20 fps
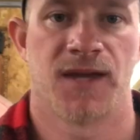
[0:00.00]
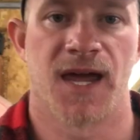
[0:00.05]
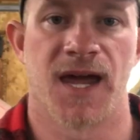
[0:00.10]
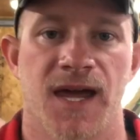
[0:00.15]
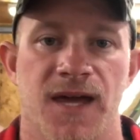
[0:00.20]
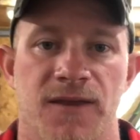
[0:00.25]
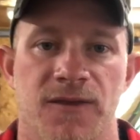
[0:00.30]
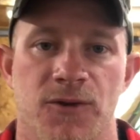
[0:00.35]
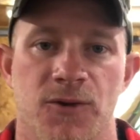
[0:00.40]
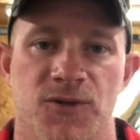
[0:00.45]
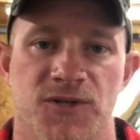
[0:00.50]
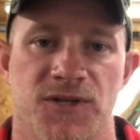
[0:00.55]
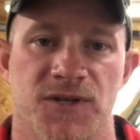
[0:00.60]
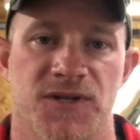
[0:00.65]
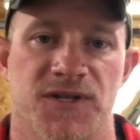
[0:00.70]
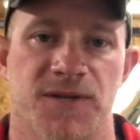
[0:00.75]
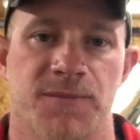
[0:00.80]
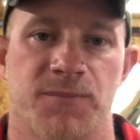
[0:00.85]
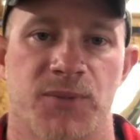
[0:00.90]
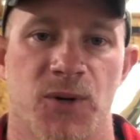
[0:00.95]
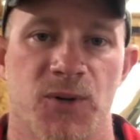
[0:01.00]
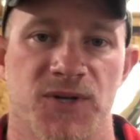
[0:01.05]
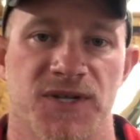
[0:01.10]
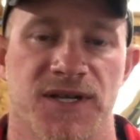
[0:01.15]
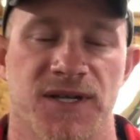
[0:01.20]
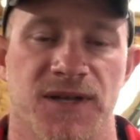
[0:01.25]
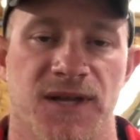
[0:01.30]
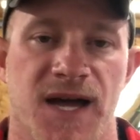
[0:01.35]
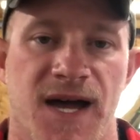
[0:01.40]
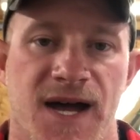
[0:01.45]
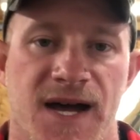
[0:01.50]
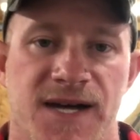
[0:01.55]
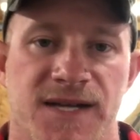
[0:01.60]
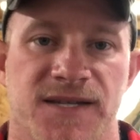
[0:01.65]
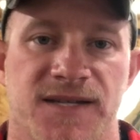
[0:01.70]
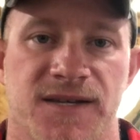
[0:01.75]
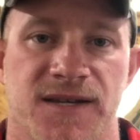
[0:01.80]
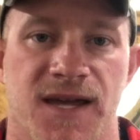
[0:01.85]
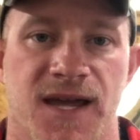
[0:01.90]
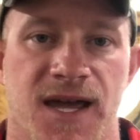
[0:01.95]
And those are supposed to
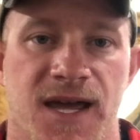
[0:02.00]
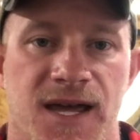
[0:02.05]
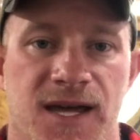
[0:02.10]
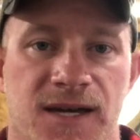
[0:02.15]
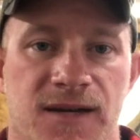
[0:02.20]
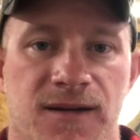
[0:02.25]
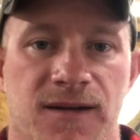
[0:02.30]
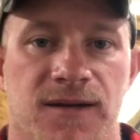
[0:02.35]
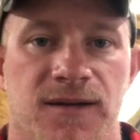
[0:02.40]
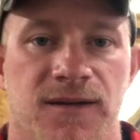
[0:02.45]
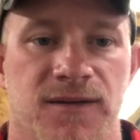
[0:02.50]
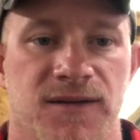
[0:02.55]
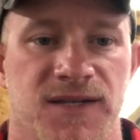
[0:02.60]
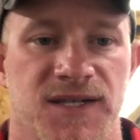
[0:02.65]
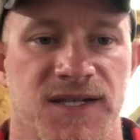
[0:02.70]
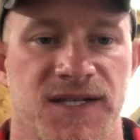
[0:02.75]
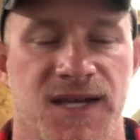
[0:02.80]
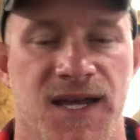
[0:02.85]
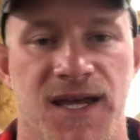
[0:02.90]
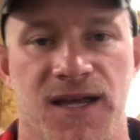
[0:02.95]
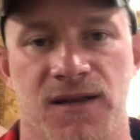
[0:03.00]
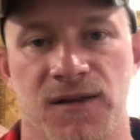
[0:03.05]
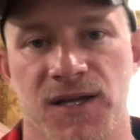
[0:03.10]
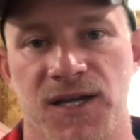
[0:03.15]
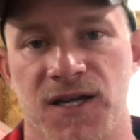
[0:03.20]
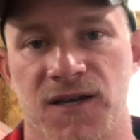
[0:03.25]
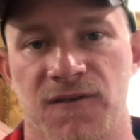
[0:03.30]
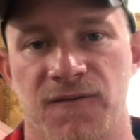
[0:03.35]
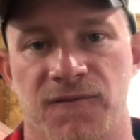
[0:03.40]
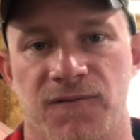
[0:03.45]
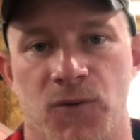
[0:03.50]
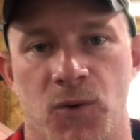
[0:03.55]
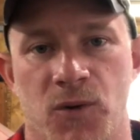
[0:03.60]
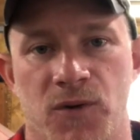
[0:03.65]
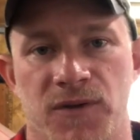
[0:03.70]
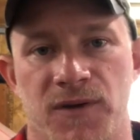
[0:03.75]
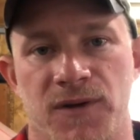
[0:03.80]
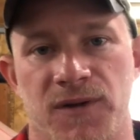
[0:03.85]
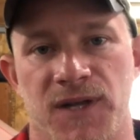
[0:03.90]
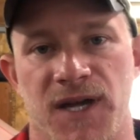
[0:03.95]
last and stay clean
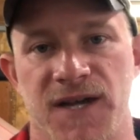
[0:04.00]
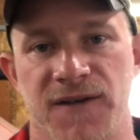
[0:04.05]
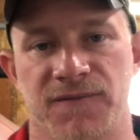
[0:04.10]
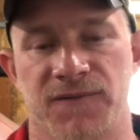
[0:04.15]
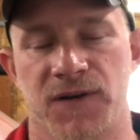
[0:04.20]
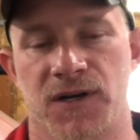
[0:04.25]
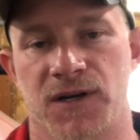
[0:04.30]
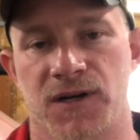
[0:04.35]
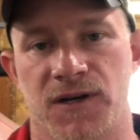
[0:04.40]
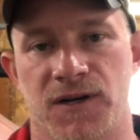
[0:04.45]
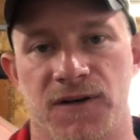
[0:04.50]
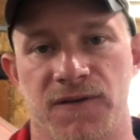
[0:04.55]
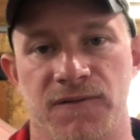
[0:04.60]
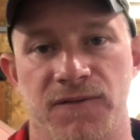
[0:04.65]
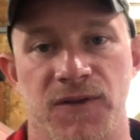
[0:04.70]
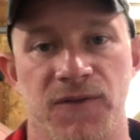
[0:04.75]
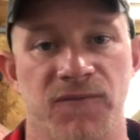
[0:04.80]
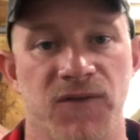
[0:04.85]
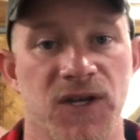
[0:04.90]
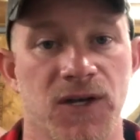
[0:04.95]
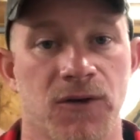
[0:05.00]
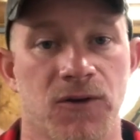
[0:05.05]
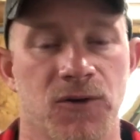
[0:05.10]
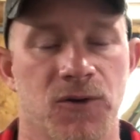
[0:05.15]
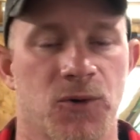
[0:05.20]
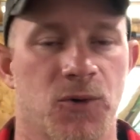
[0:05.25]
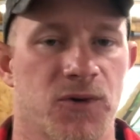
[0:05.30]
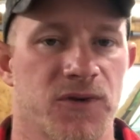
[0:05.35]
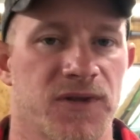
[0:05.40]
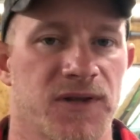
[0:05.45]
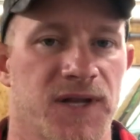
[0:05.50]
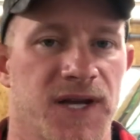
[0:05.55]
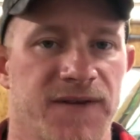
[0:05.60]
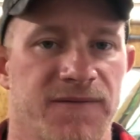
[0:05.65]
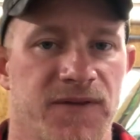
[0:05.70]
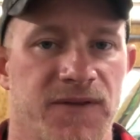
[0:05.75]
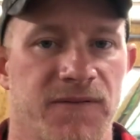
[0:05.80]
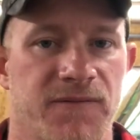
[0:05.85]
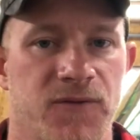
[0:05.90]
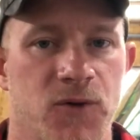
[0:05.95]
for the life of the vehicle or the
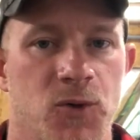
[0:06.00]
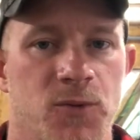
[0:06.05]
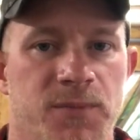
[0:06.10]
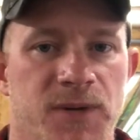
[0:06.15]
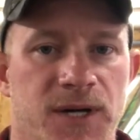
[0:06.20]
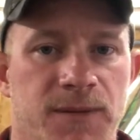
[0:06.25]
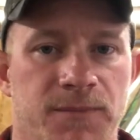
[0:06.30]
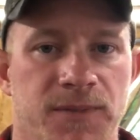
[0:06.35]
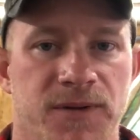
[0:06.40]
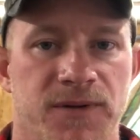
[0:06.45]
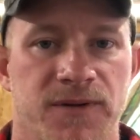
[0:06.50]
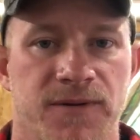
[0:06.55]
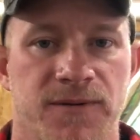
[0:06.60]
life of the fuel pump.